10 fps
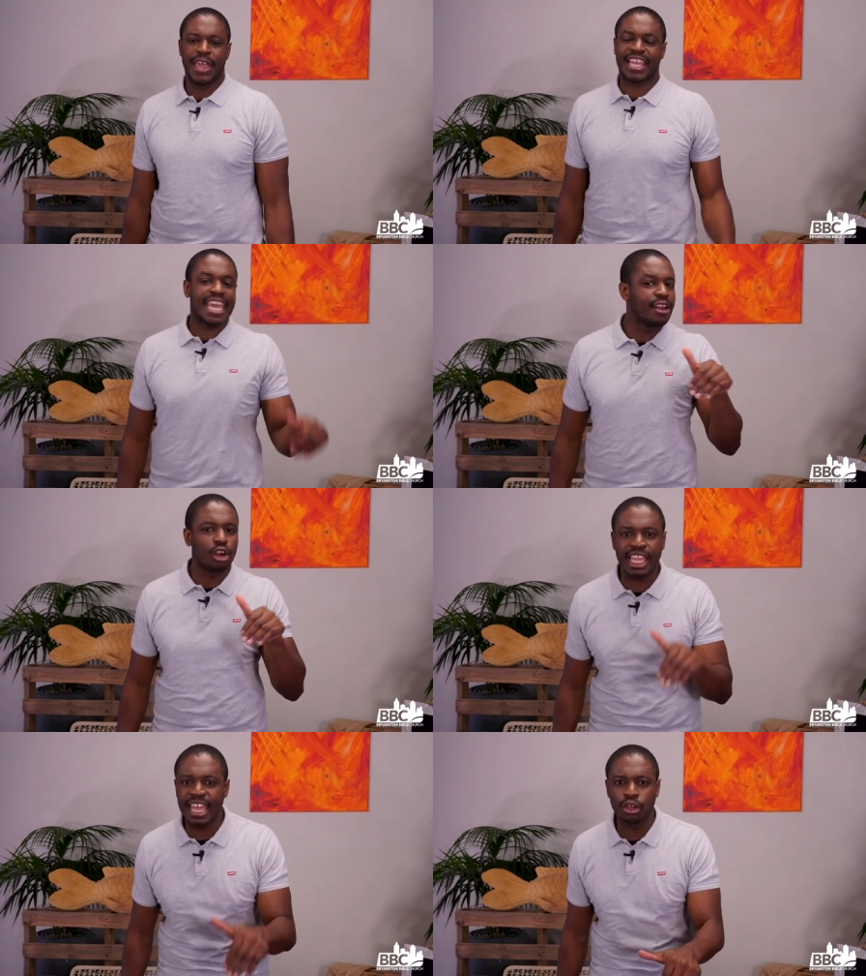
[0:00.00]
It
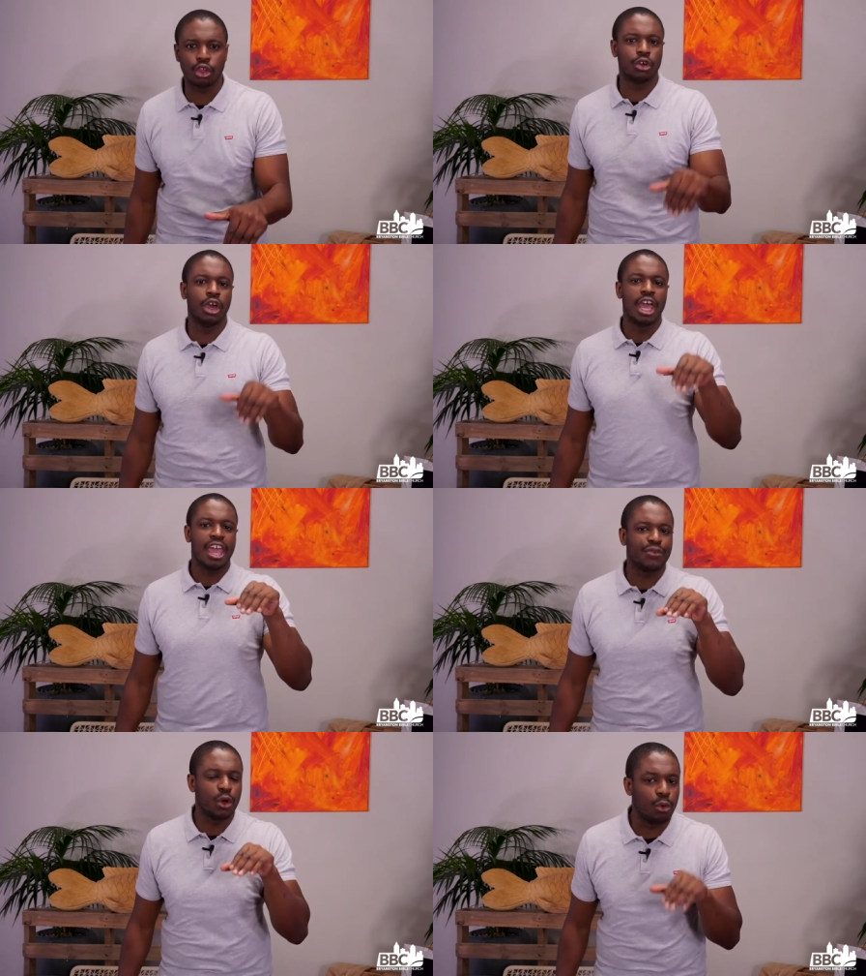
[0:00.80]
cannot kill you
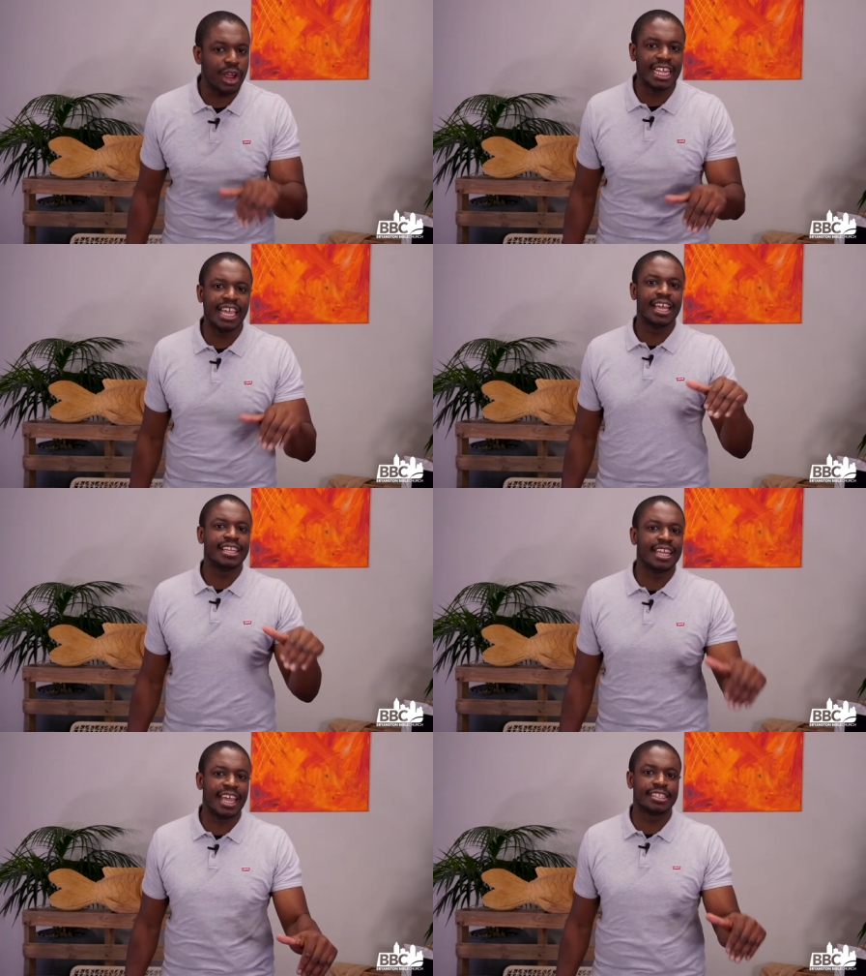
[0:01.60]
if you're already
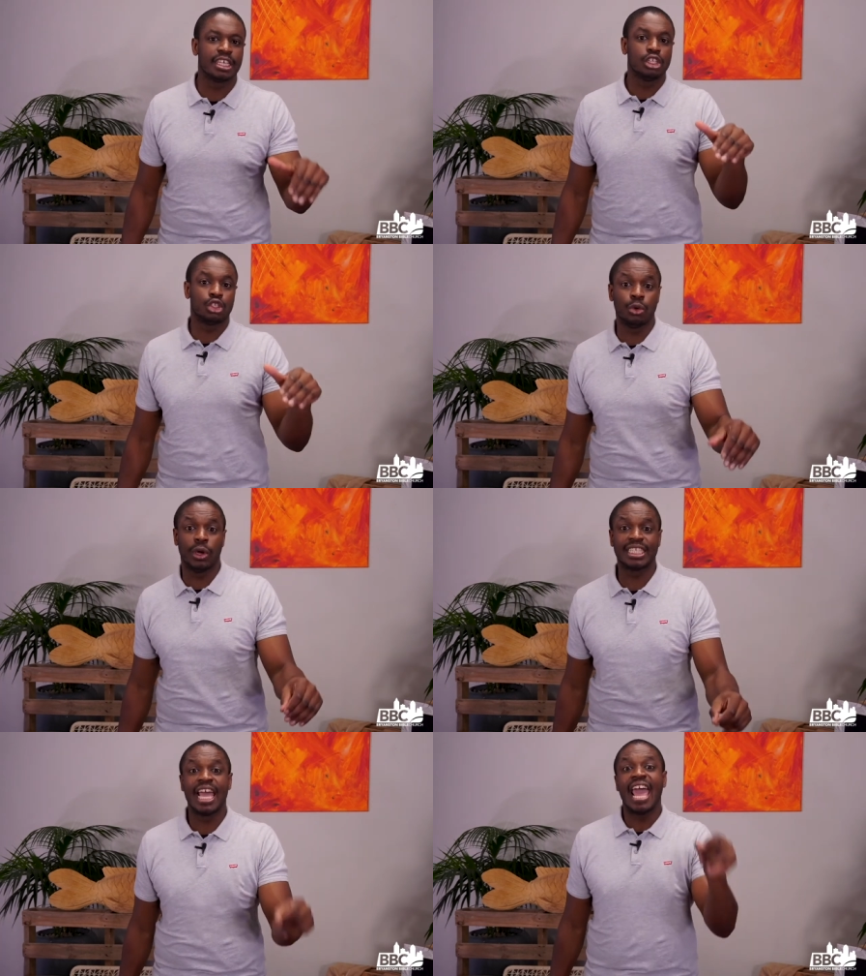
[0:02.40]
dead
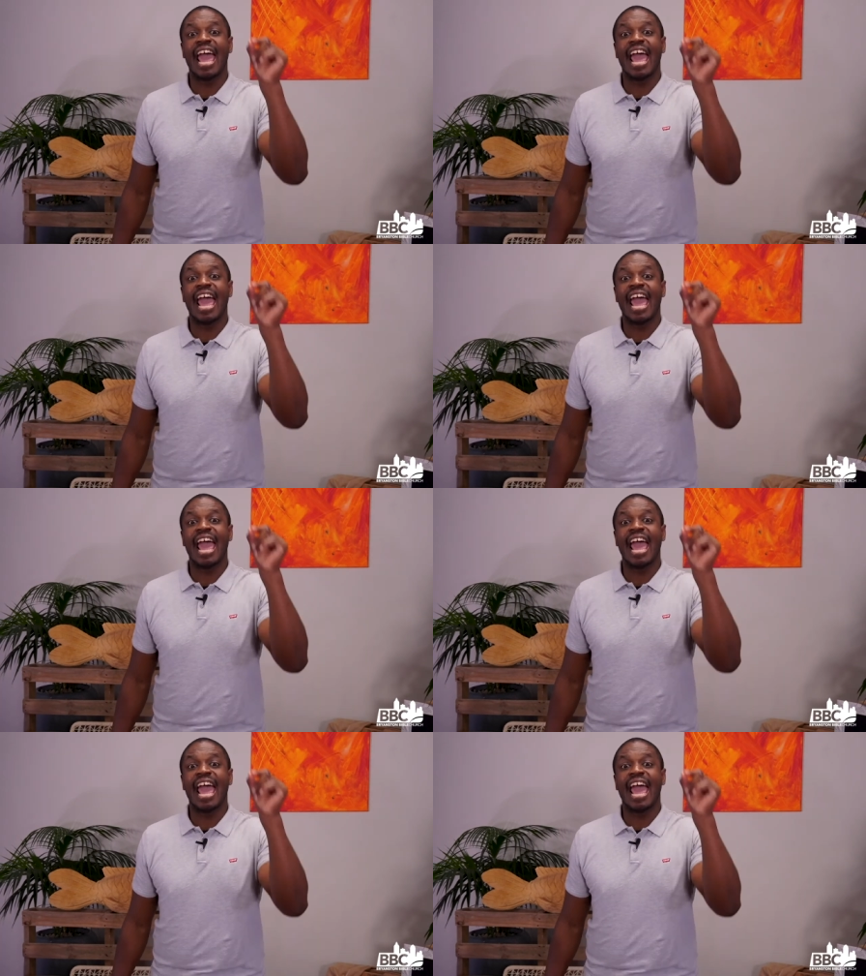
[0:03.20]
to it.